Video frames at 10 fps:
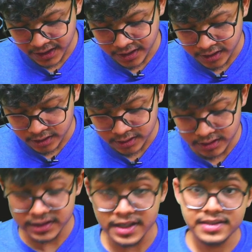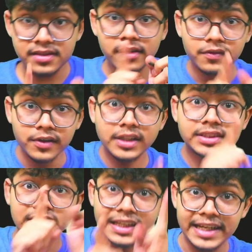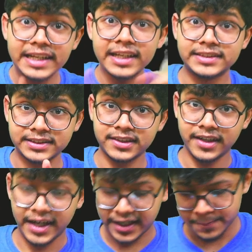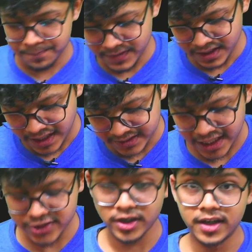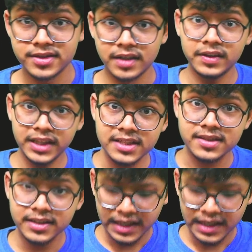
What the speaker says: return this reversed linked list head. And that's your answer with this.